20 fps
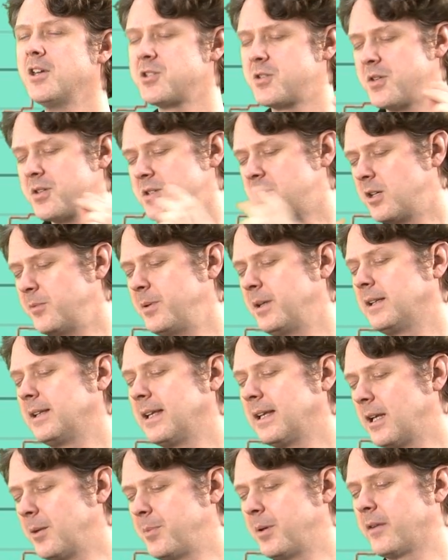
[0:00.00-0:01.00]
So there's going to be a
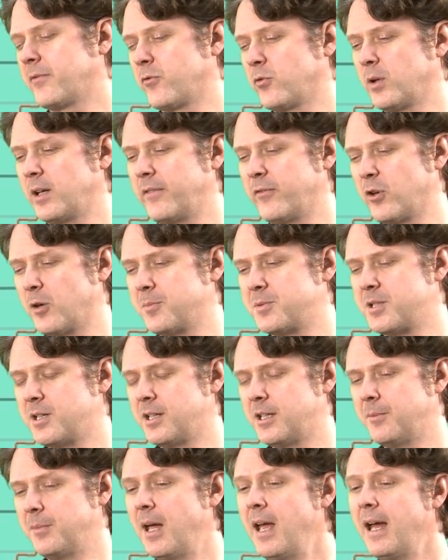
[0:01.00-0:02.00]
little bit of reverb
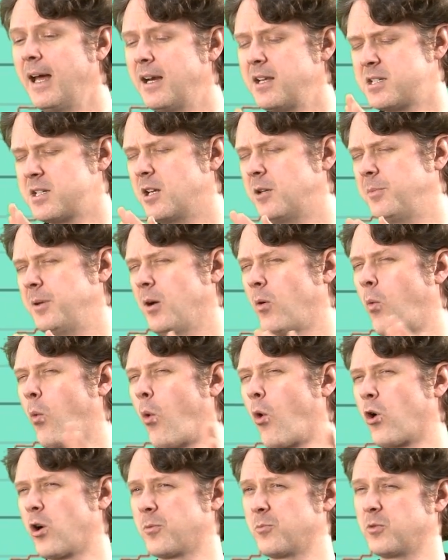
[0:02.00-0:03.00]
time, and it's going to be a
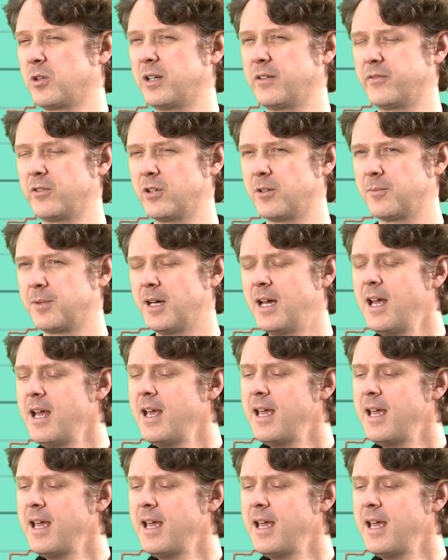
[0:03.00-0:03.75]
warm reverb